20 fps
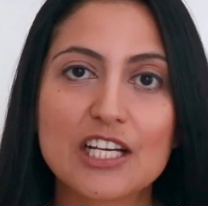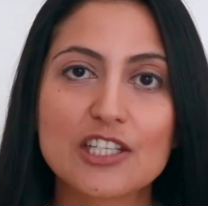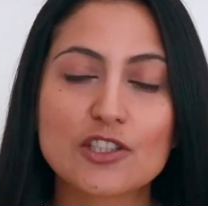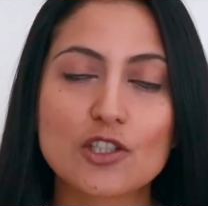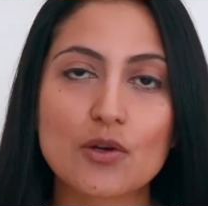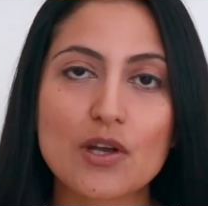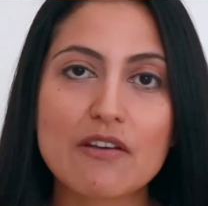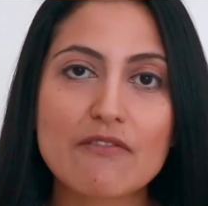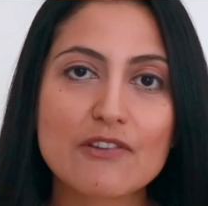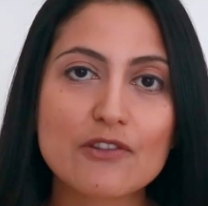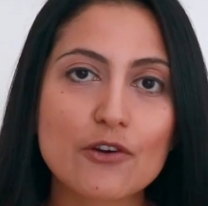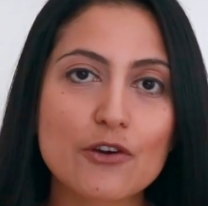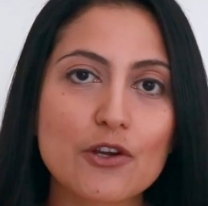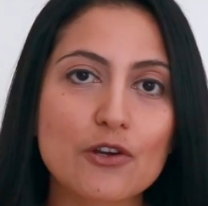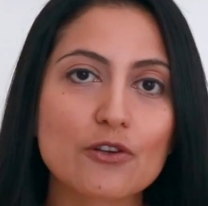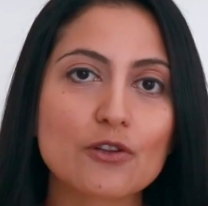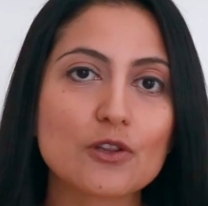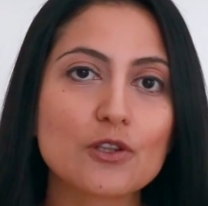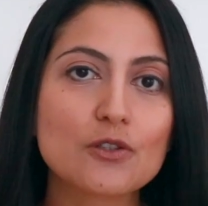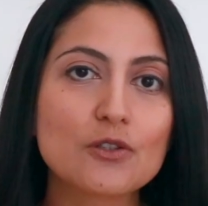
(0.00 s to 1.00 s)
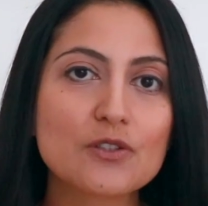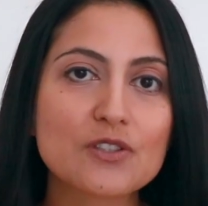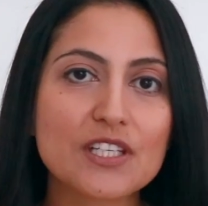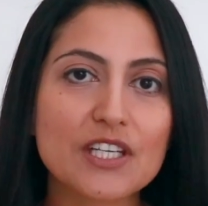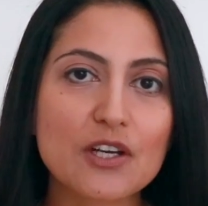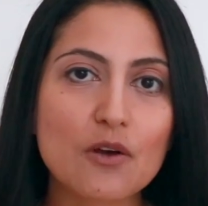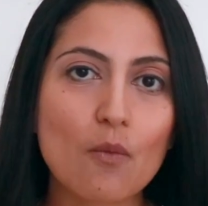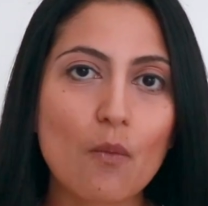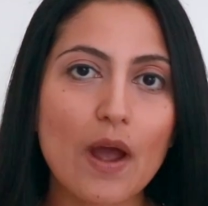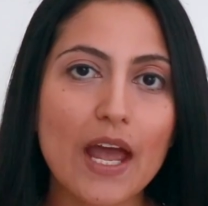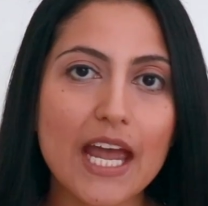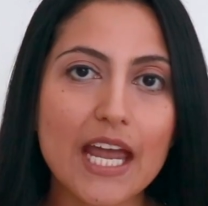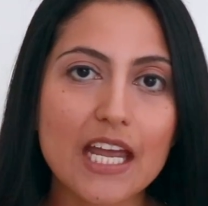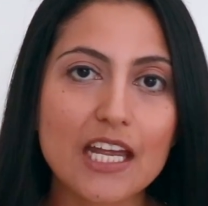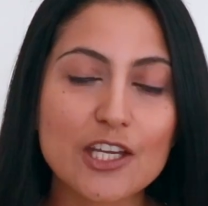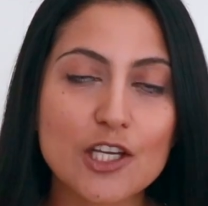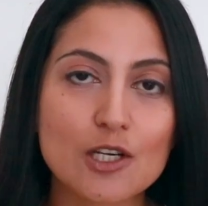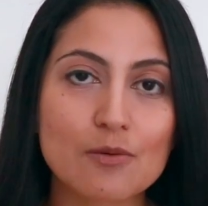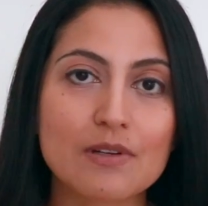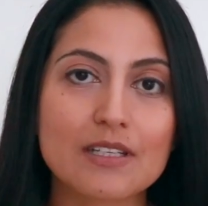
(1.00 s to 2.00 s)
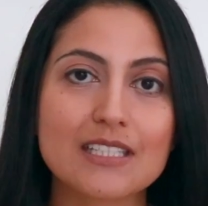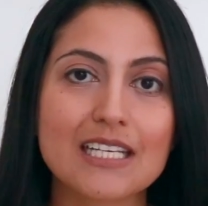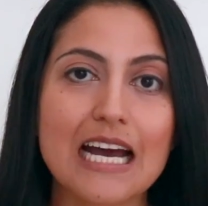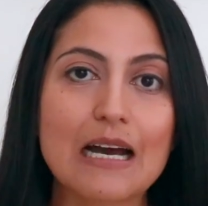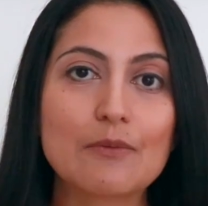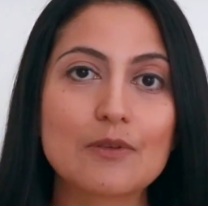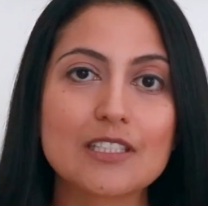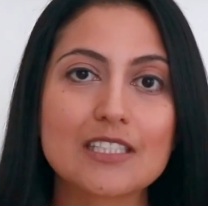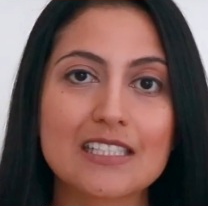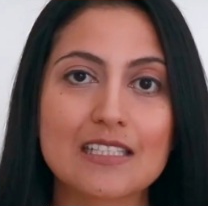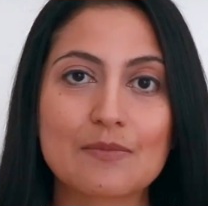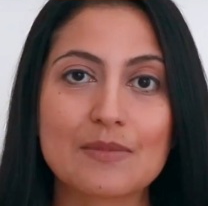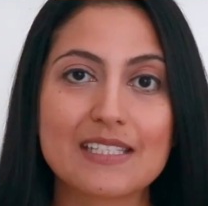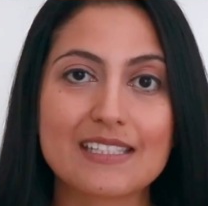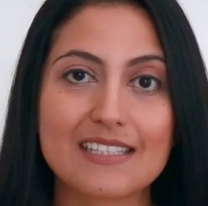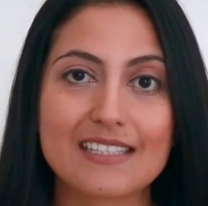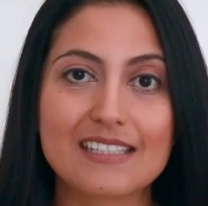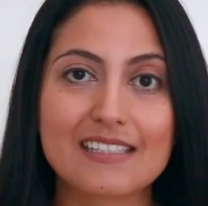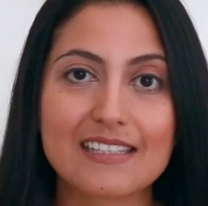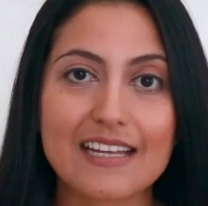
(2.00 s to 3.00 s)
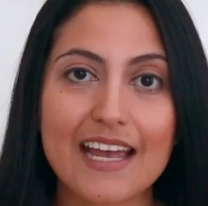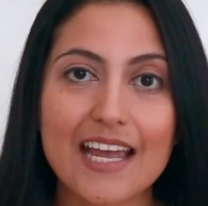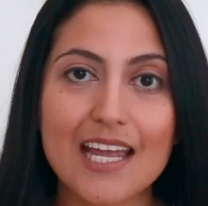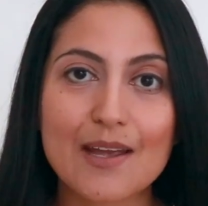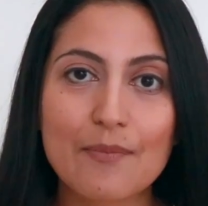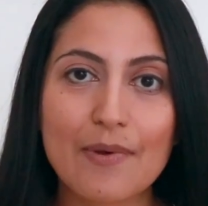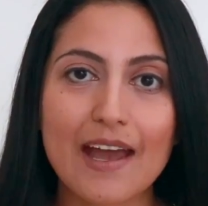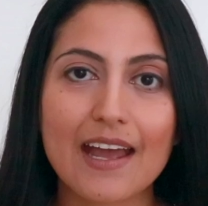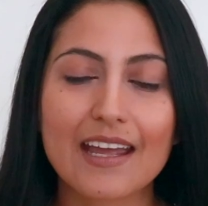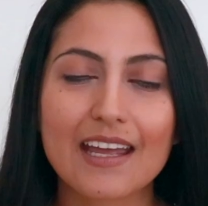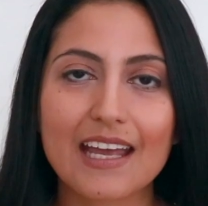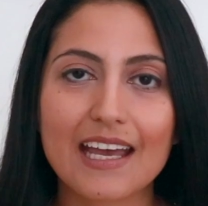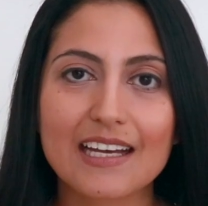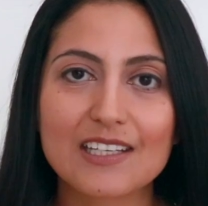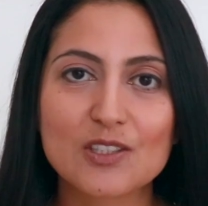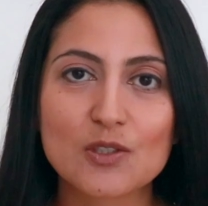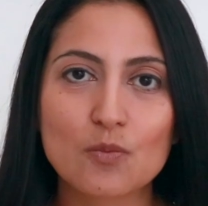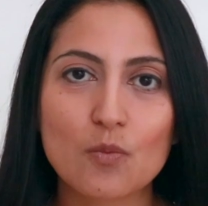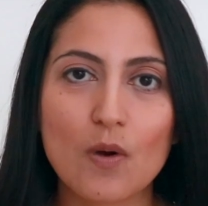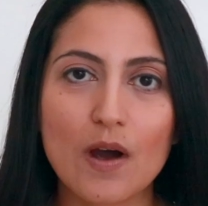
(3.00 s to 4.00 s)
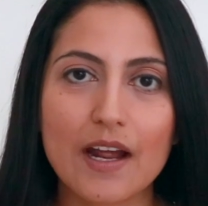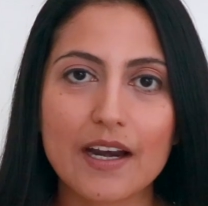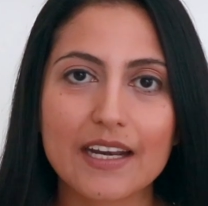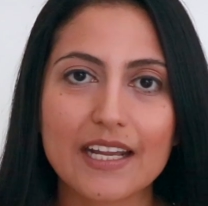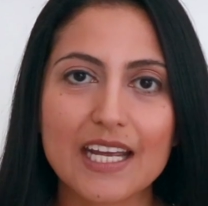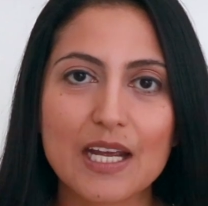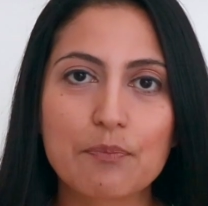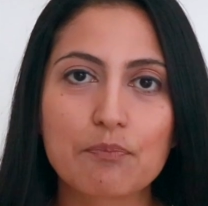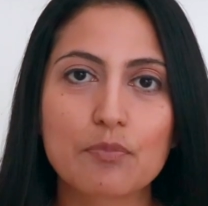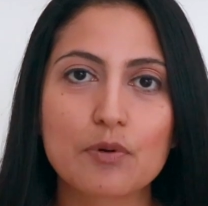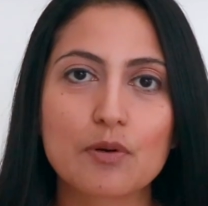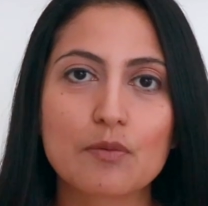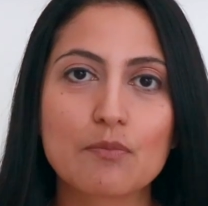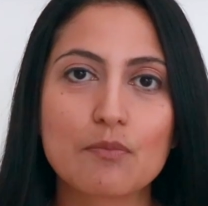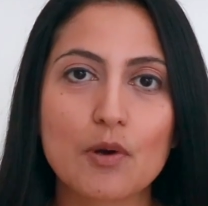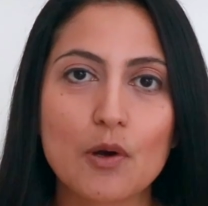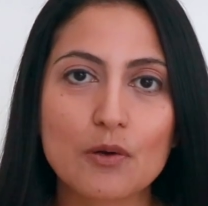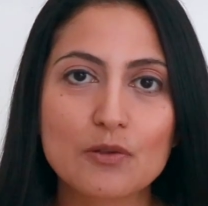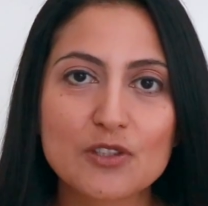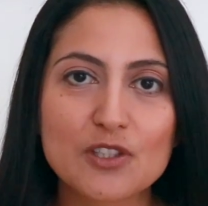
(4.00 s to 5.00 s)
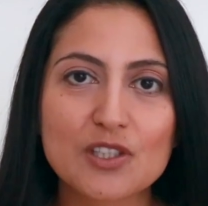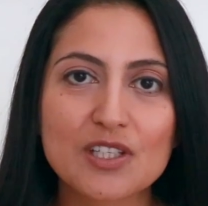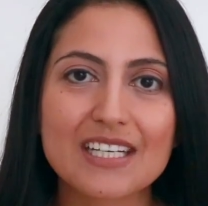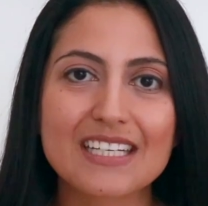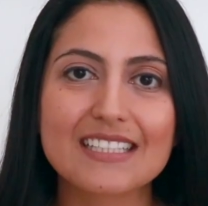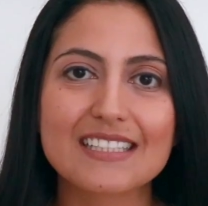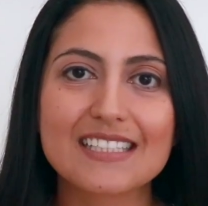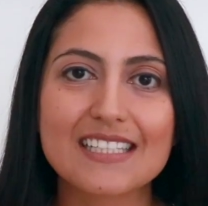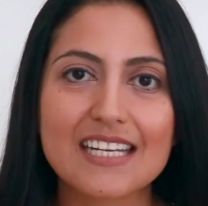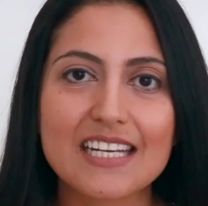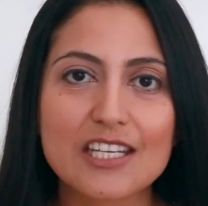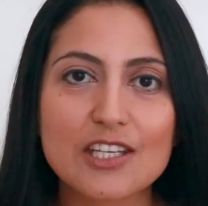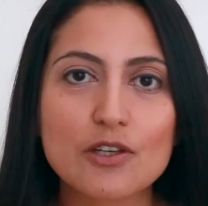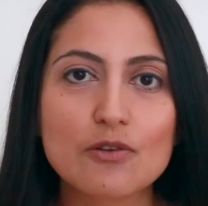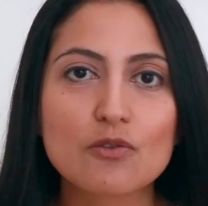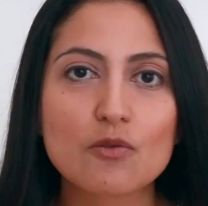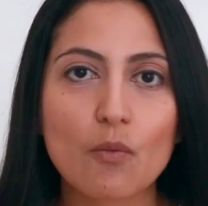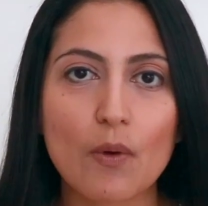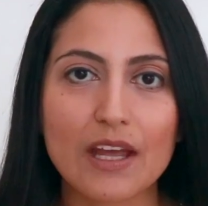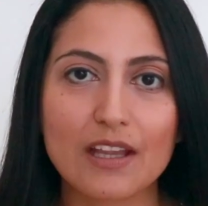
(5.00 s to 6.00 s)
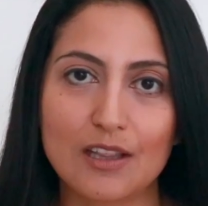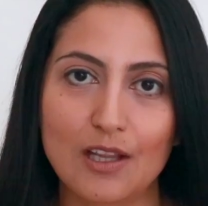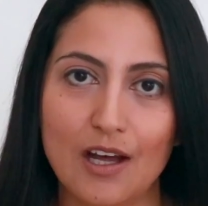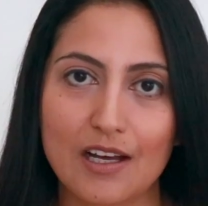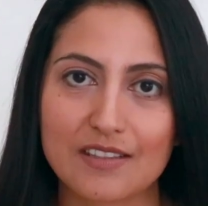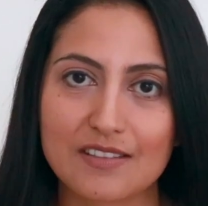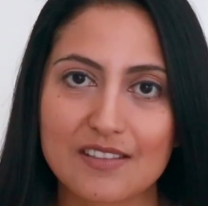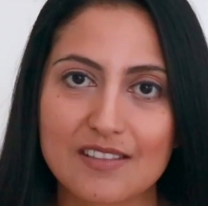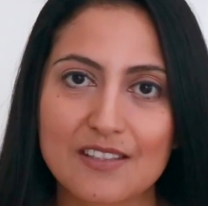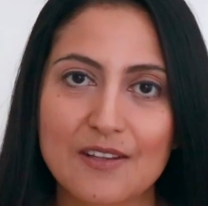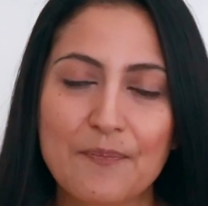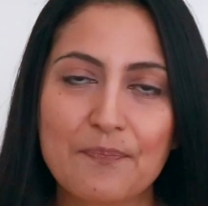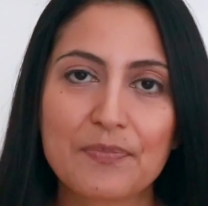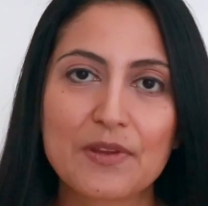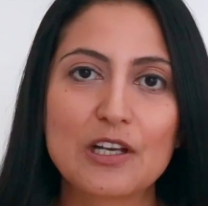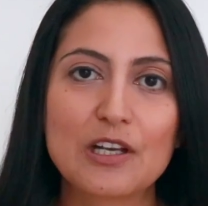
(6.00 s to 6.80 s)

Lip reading: So even though you're losing weight, your metabolism is the same, and guess what? It promotes continued weight loss.